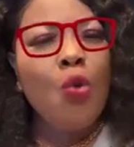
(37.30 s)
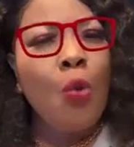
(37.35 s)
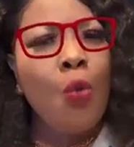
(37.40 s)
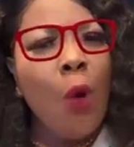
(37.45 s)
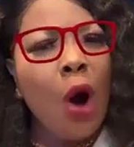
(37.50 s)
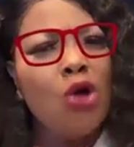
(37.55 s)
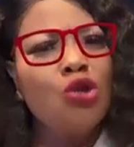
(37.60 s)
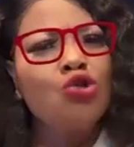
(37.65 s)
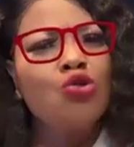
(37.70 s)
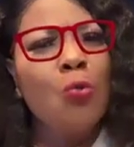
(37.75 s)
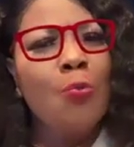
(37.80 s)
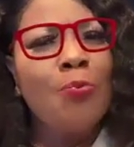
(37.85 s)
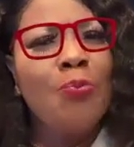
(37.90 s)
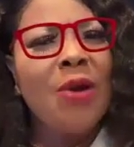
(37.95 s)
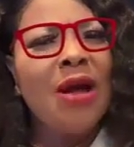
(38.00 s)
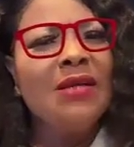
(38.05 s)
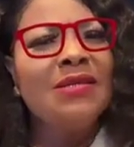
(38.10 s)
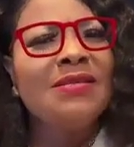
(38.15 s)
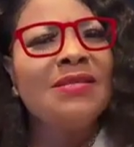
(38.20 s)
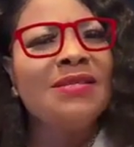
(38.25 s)
You want to
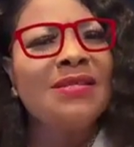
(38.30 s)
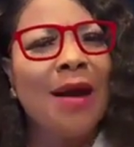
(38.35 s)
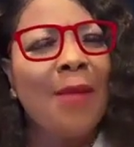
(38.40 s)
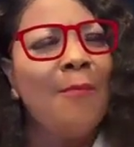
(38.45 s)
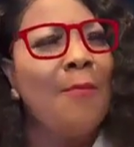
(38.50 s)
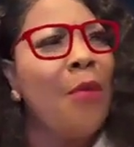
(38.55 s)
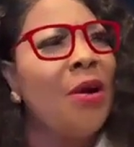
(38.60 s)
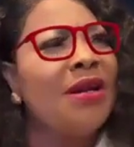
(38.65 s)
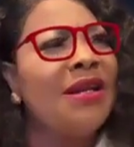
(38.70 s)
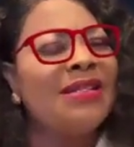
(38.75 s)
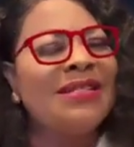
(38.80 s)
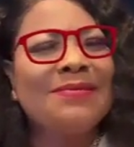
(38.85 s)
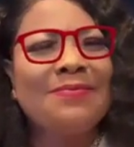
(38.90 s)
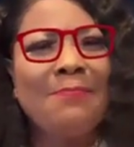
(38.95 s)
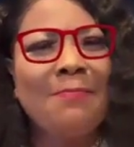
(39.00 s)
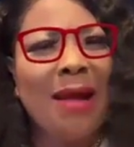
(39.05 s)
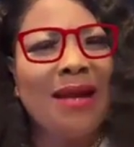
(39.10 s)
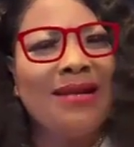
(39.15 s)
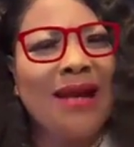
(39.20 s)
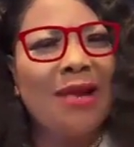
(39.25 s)
bring
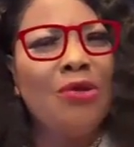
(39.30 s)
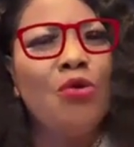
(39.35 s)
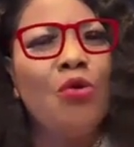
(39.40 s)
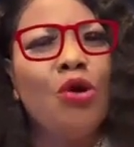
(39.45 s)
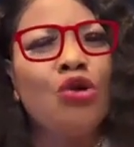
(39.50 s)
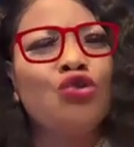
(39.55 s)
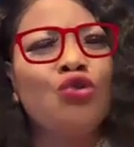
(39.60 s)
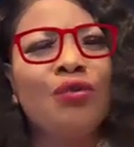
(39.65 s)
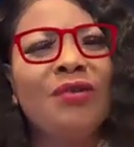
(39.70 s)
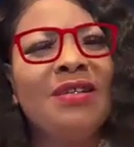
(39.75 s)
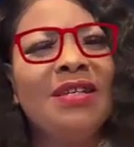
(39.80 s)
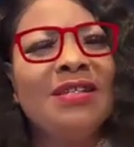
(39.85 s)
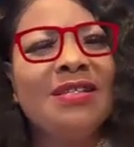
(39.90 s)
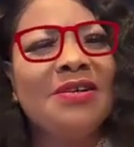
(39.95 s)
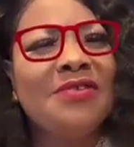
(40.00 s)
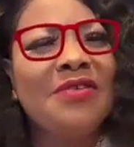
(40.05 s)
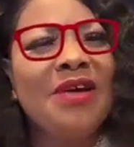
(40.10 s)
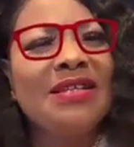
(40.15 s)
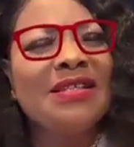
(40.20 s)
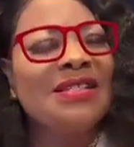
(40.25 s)
somebody's mother. You want to
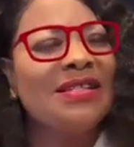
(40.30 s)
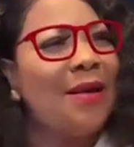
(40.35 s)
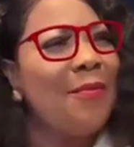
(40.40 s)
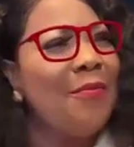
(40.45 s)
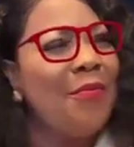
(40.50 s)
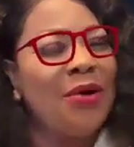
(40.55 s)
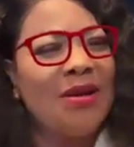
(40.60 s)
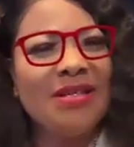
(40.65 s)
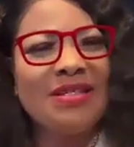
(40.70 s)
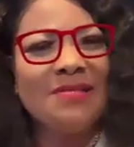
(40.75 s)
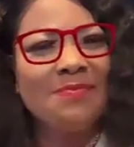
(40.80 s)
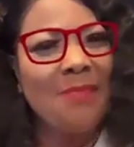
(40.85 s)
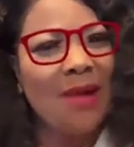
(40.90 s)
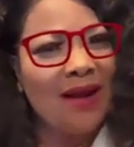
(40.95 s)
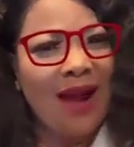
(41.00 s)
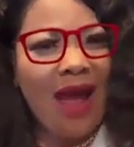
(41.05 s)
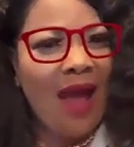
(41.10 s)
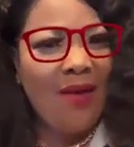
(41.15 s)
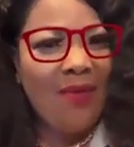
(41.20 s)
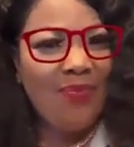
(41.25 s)
disgrace somebody's
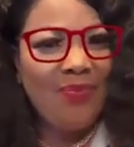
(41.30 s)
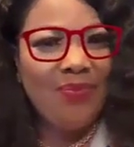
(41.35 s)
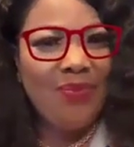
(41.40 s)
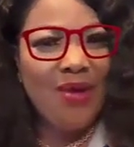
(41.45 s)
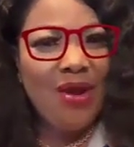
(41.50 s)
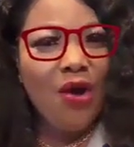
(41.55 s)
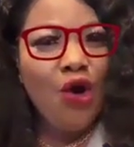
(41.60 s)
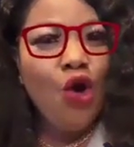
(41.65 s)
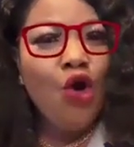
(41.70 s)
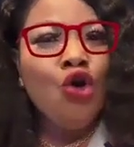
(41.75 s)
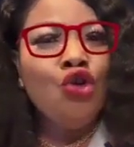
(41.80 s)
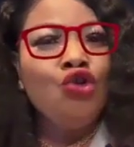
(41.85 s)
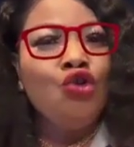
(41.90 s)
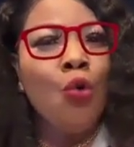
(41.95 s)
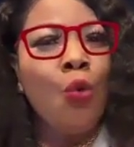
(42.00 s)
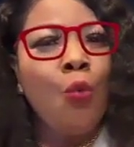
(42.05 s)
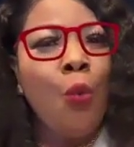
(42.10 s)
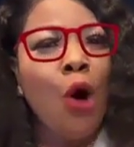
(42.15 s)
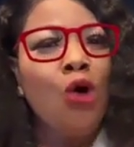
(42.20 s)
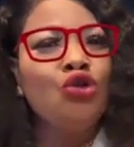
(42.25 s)
mother.
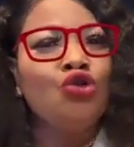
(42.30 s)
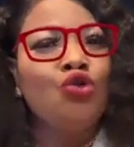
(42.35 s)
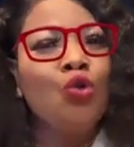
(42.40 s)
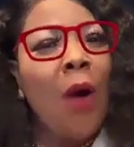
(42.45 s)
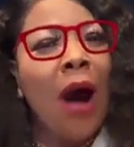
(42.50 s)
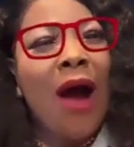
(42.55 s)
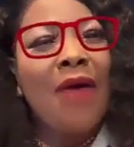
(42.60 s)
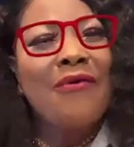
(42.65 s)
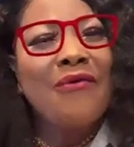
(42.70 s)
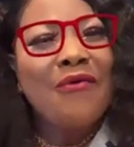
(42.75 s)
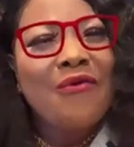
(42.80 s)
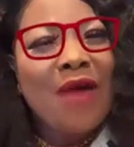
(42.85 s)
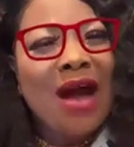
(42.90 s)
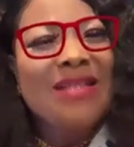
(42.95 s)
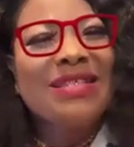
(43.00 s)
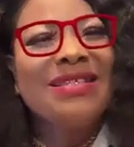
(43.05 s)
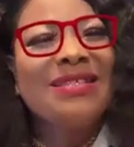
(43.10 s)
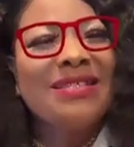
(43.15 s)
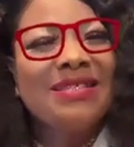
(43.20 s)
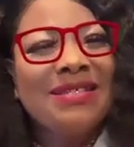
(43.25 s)
You want to
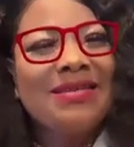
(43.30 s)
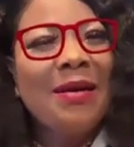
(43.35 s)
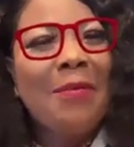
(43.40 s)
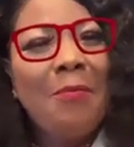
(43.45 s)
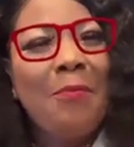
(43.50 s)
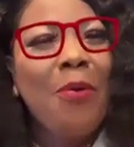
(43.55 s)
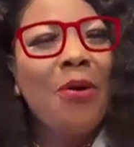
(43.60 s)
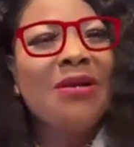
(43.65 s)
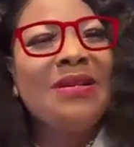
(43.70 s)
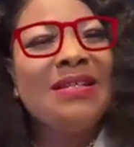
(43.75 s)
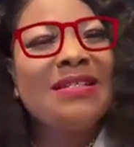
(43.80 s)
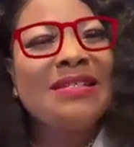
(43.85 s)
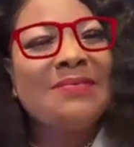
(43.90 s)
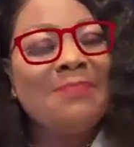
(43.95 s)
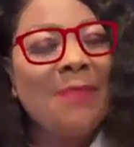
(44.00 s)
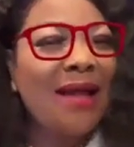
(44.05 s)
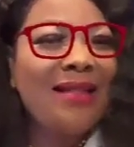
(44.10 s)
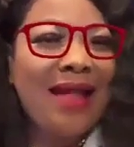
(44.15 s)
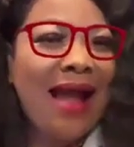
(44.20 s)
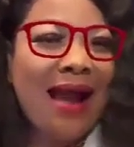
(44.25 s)
arrest
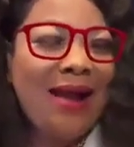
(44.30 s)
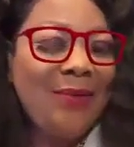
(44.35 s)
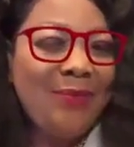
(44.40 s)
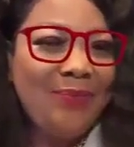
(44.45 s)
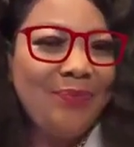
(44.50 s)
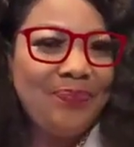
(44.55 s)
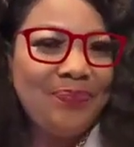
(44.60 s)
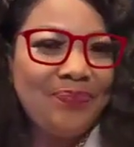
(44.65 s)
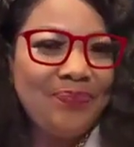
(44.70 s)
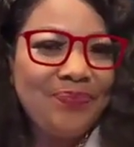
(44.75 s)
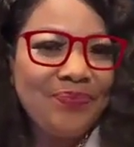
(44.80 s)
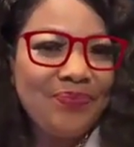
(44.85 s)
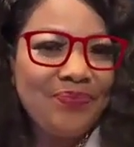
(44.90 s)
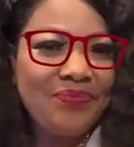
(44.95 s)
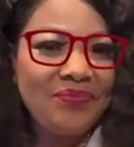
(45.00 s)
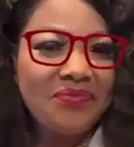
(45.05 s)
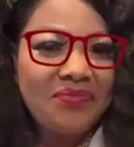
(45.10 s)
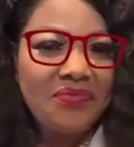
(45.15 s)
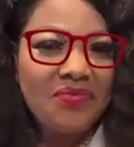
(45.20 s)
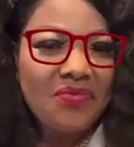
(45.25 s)
somebody's mother
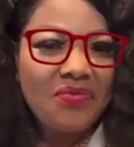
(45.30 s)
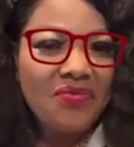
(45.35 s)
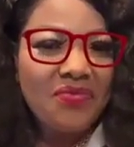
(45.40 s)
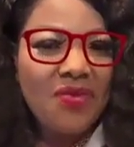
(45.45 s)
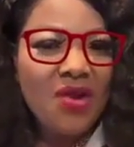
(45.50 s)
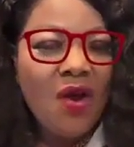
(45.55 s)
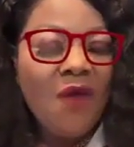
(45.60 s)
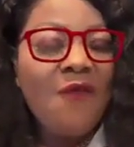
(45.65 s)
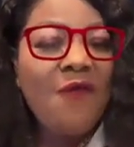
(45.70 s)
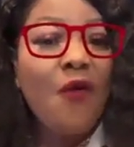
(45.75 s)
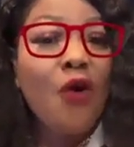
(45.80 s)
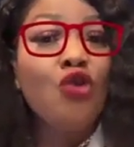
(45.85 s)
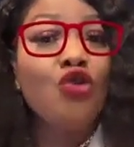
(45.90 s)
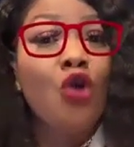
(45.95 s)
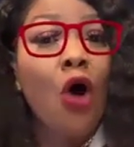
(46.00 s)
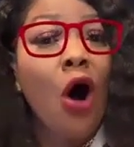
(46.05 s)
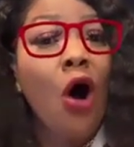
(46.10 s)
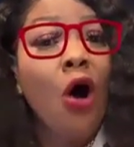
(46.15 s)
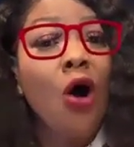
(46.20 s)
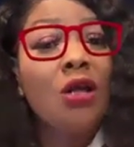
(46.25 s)

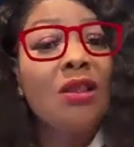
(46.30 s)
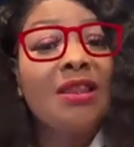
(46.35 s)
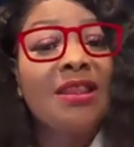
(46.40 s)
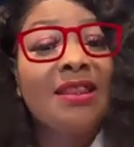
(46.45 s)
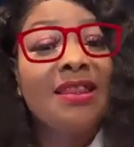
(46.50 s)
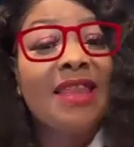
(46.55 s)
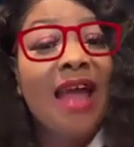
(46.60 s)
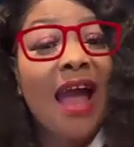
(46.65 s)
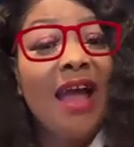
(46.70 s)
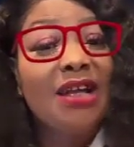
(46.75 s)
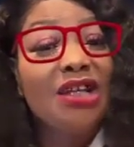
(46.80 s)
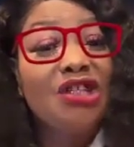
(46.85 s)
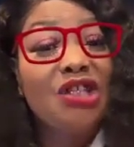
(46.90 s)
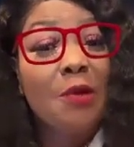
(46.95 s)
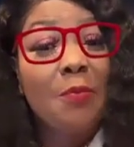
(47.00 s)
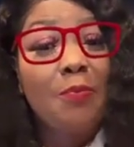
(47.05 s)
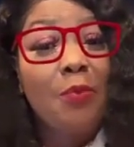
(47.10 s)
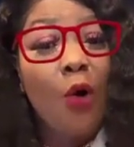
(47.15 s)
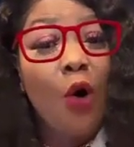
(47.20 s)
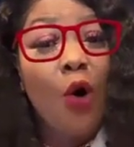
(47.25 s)
for no
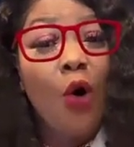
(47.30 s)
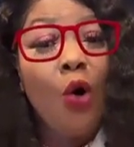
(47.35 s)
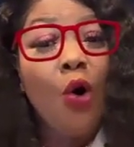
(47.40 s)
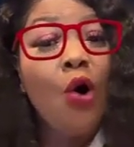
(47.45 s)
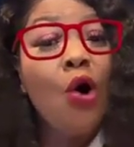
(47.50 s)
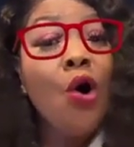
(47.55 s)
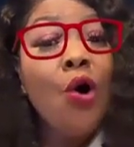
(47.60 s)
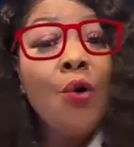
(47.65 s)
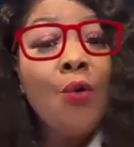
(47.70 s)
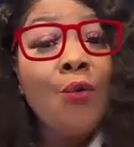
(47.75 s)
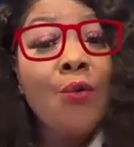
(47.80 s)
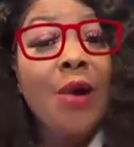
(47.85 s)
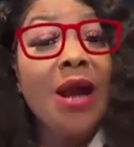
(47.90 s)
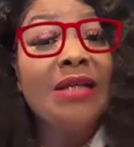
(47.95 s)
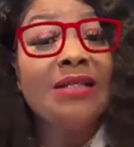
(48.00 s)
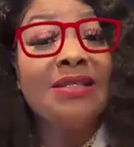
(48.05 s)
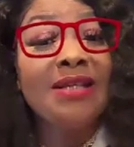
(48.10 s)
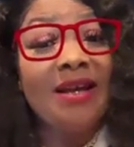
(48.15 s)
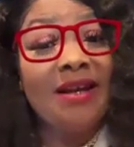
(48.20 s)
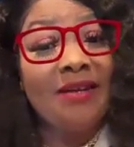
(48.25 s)
tangible
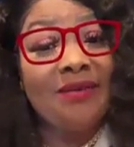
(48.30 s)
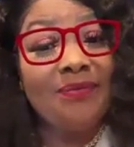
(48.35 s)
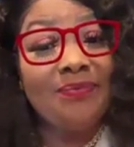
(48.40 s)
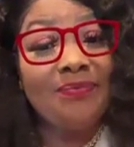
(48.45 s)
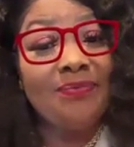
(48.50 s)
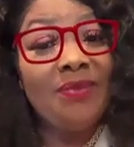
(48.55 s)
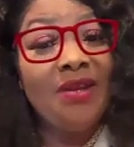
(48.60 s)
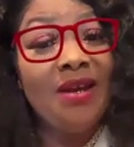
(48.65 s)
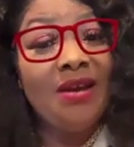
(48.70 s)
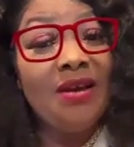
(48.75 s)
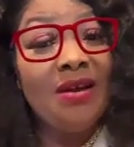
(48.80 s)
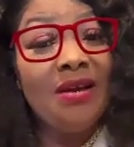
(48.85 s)
reason.